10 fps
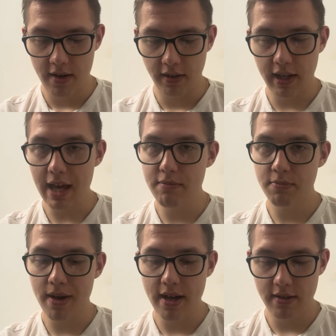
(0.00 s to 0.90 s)

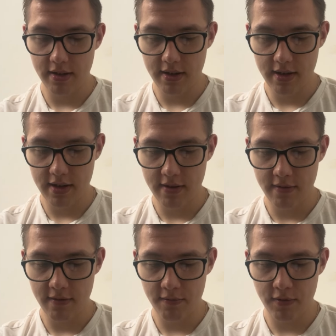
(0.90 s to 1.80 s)
GameSpot,
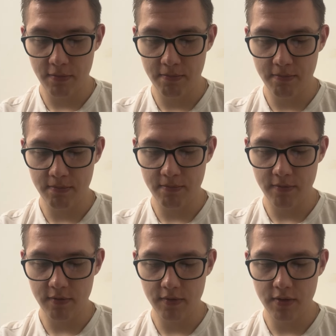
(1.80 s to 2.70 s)
for
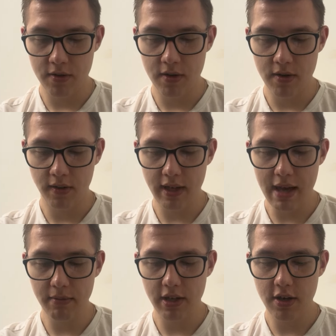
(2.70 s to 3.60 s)

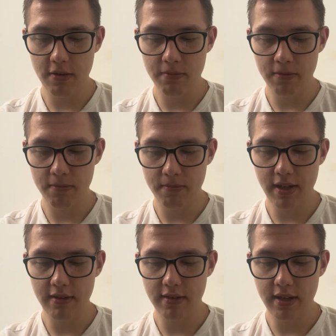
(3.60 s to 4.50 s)
GameCube,
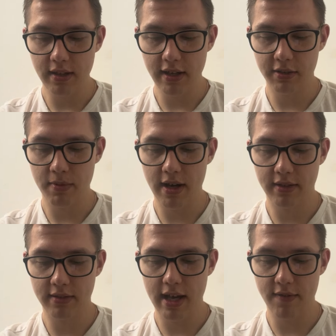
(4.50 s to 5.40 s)
PC, and Xbox,
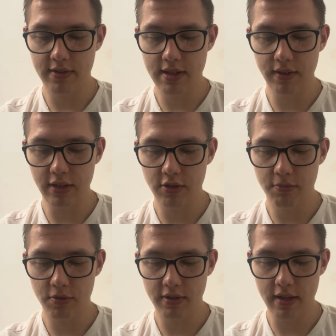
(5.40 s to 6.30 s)
they have
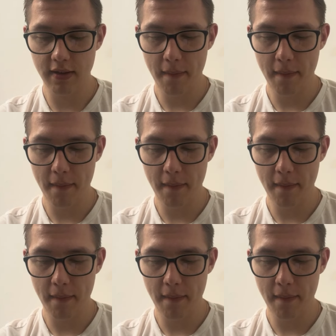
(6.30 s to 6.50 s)
72%.